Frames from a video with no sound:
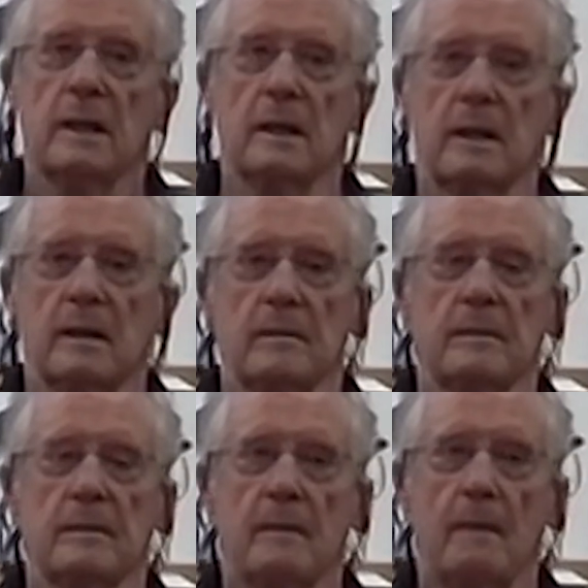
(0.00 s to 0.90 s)

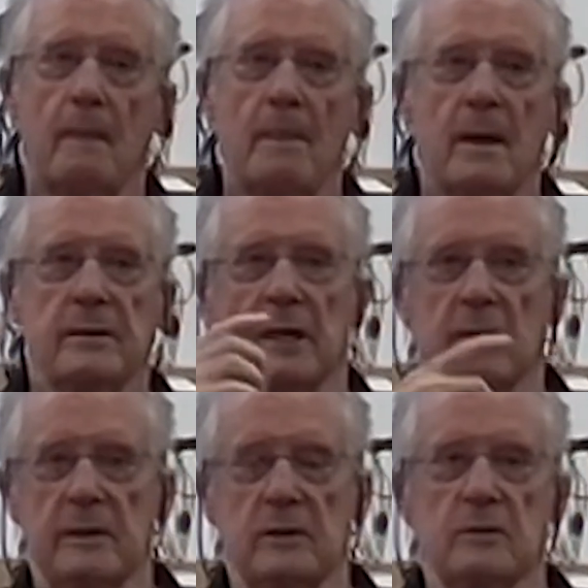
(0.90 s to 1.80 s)

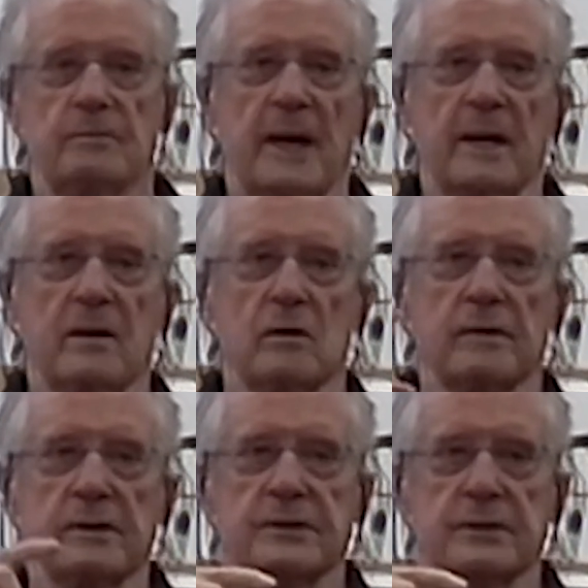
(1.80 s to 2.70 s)
Now we loop back
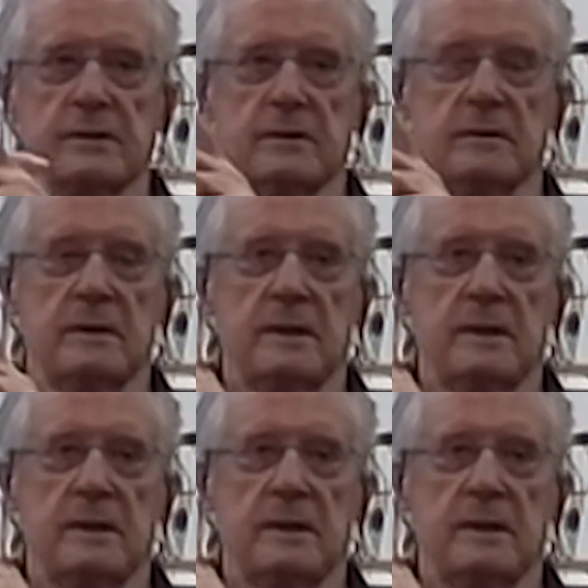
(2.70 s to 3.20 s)
over to